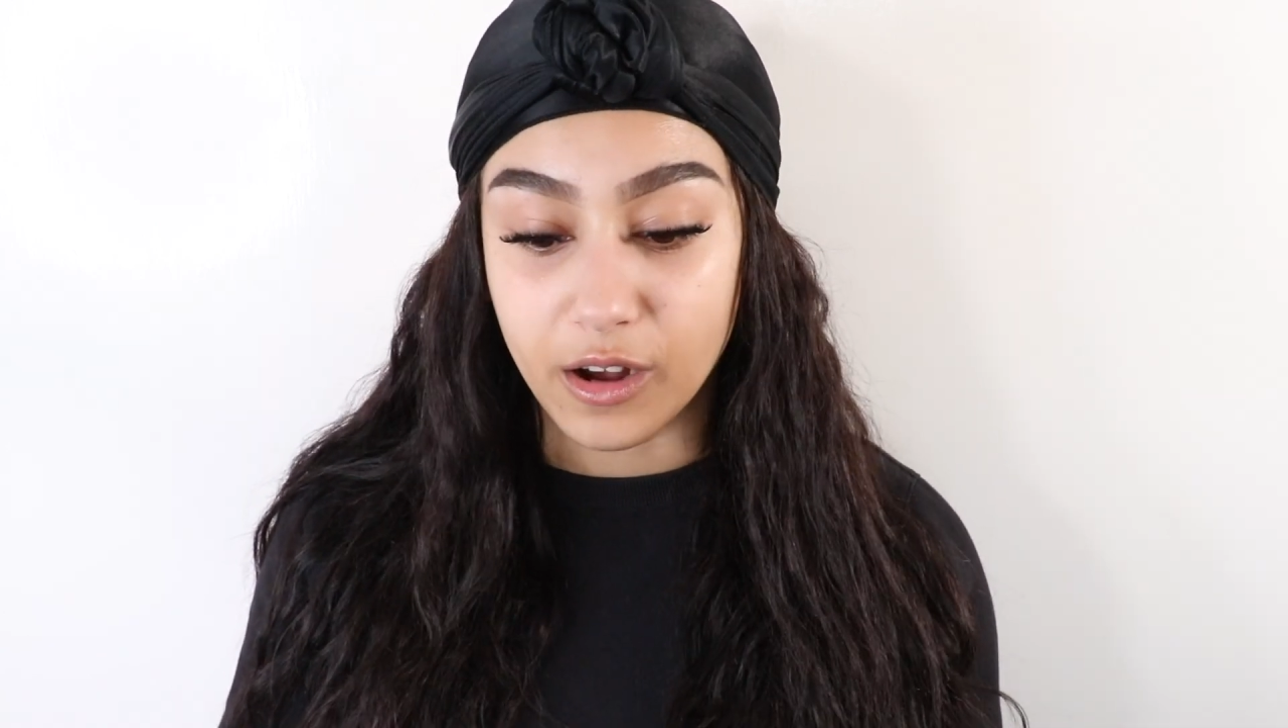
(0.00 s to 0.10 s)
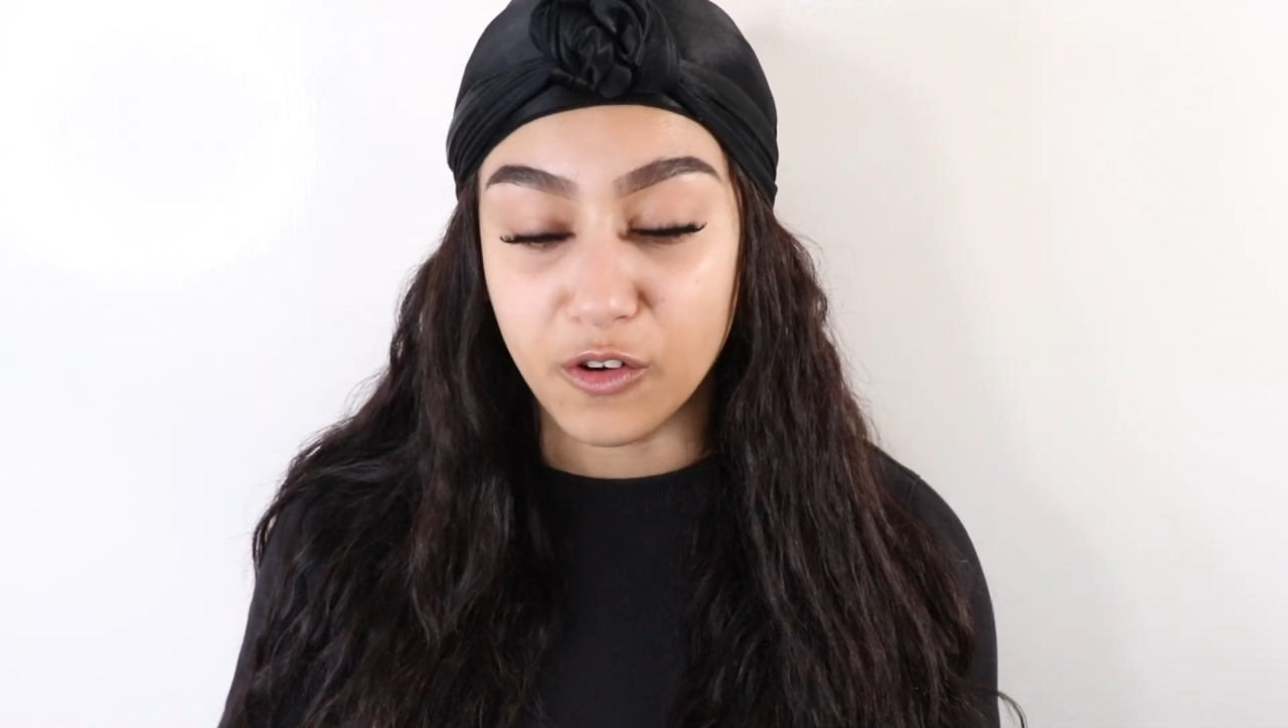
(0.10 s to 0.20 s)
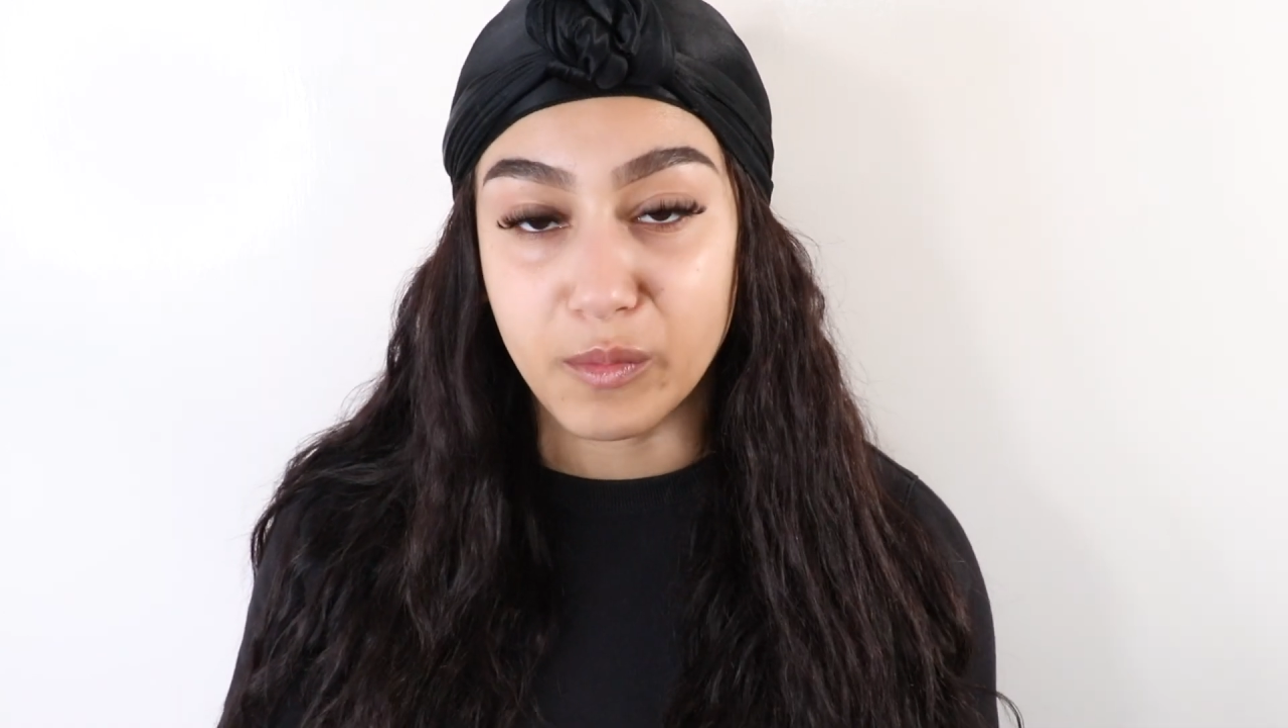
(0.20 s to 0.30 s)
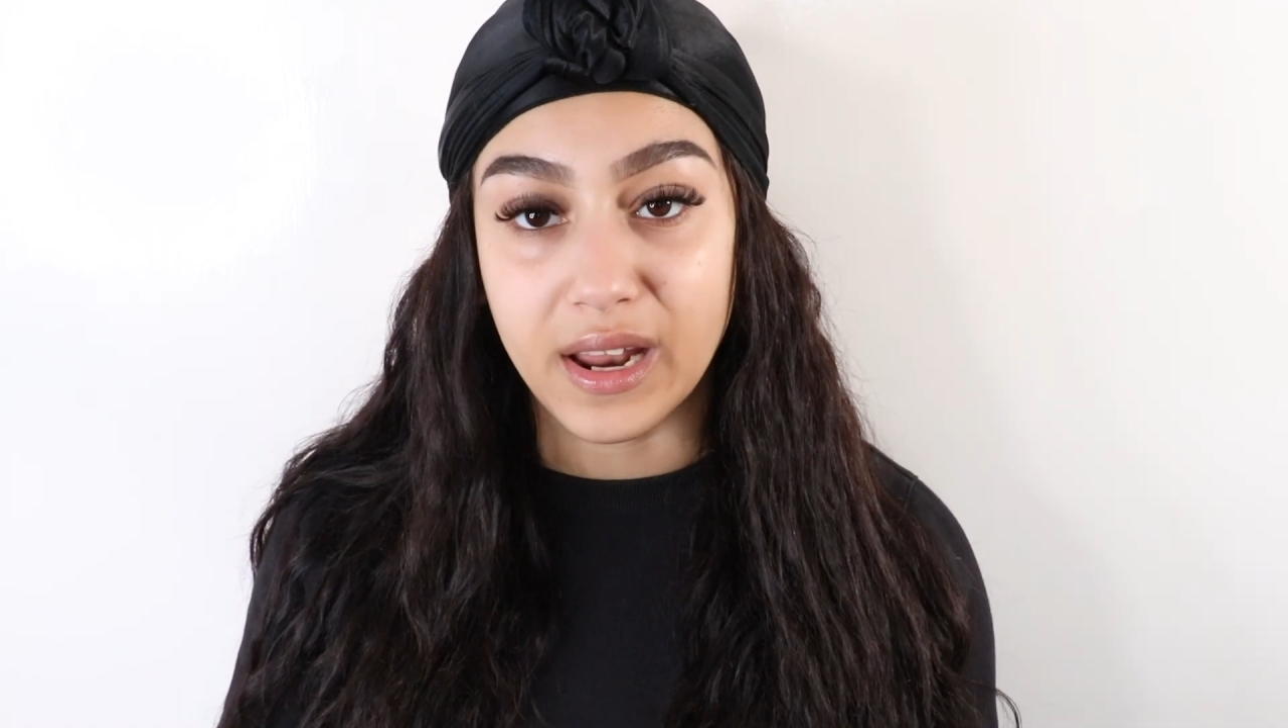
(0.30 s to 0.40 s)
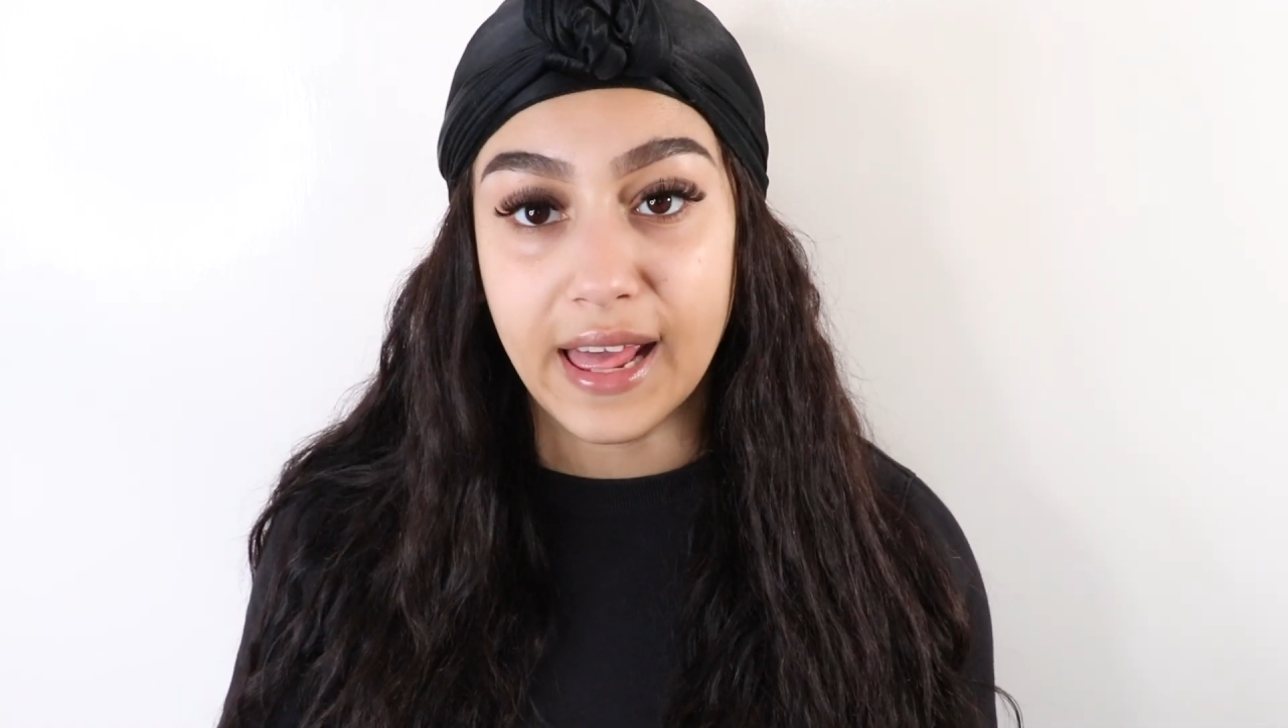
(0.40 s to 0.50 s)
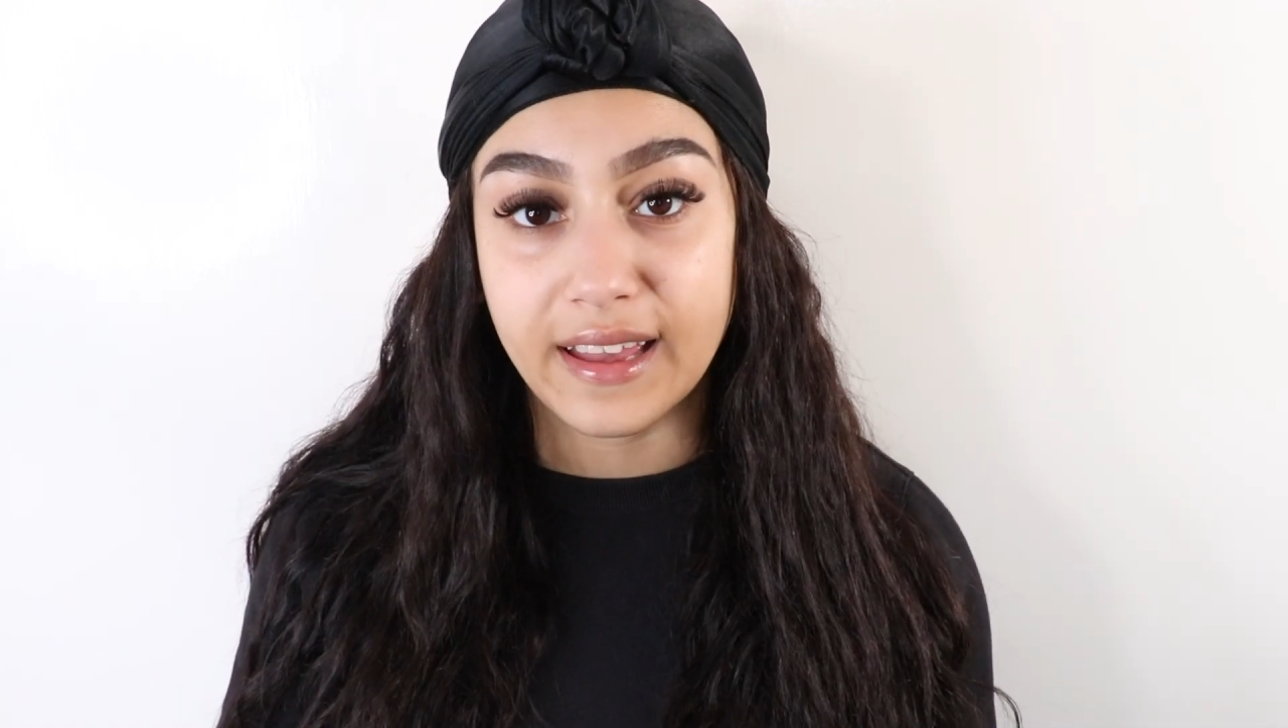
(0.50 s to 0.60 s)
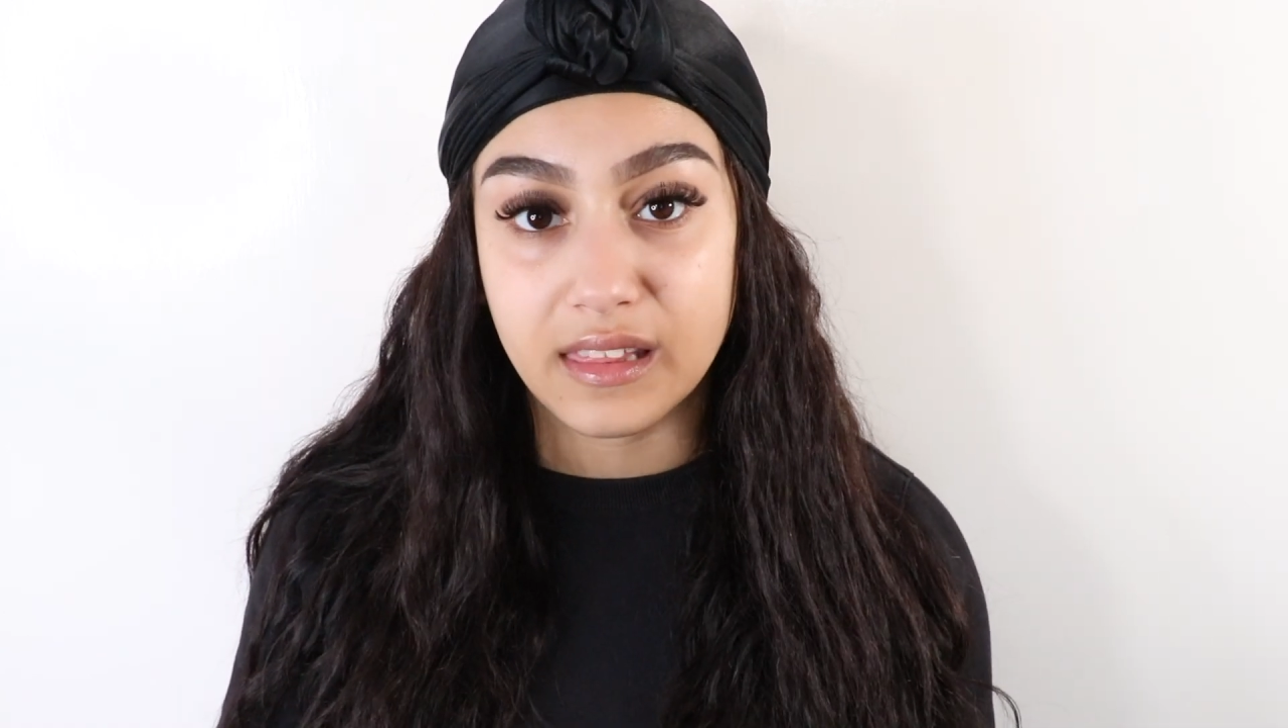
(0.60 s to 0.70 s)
of my leg